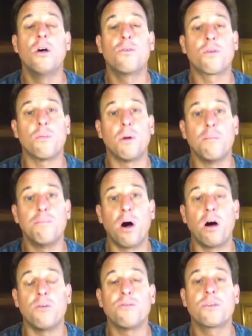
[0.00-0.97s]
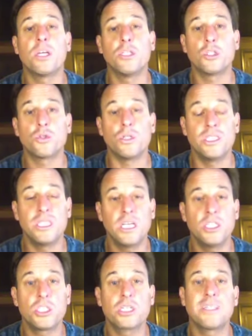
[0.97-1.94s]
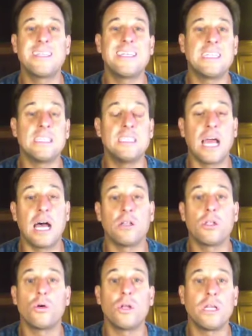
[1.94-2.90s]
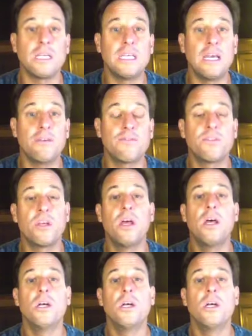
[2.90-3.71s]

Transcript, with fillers: from above can strategically and download a gift